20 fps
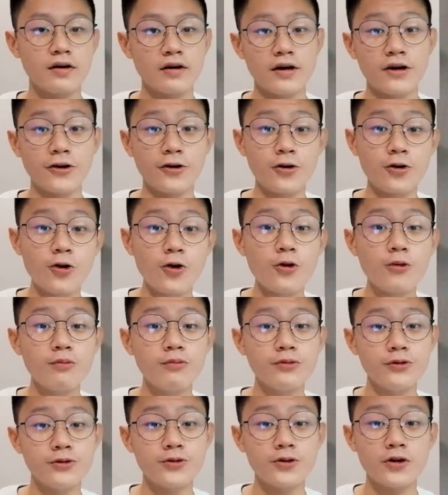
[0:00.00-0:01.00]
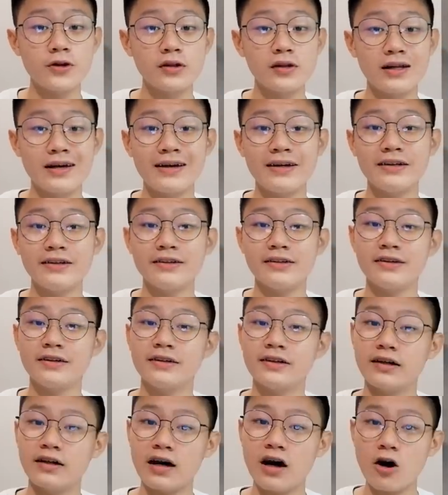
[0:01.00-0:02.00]
I hope you all like
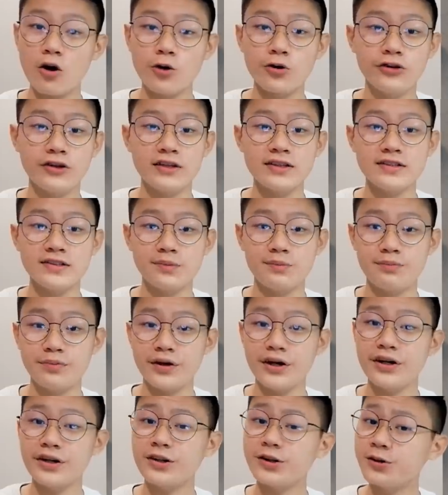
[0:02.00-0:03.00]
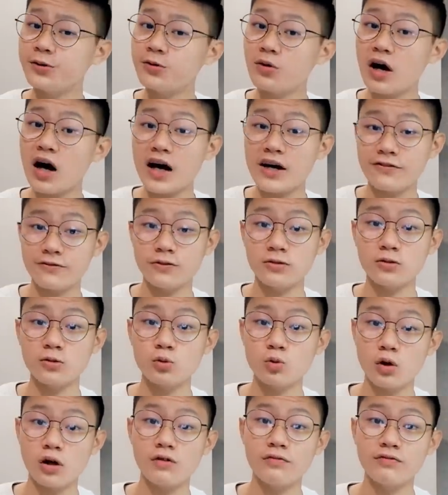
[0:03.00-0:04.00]
how does the brand new
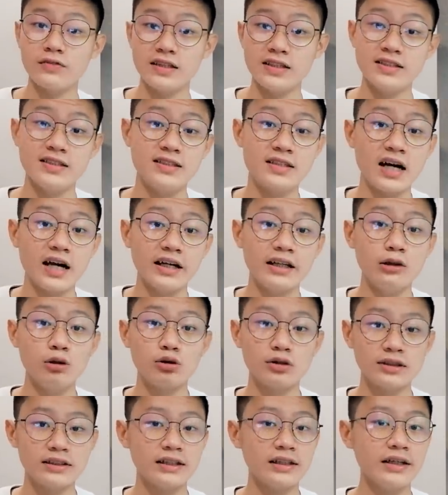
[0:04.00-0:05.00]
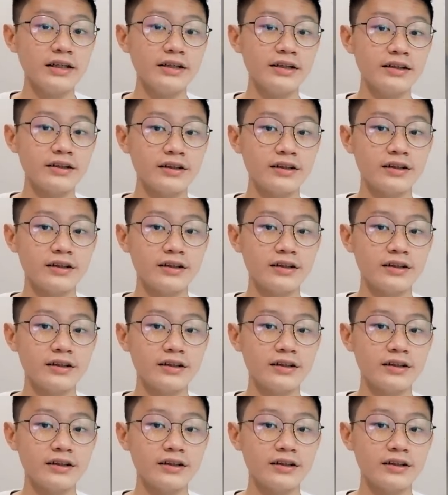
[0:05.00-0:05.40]
iPhone 12 design looks like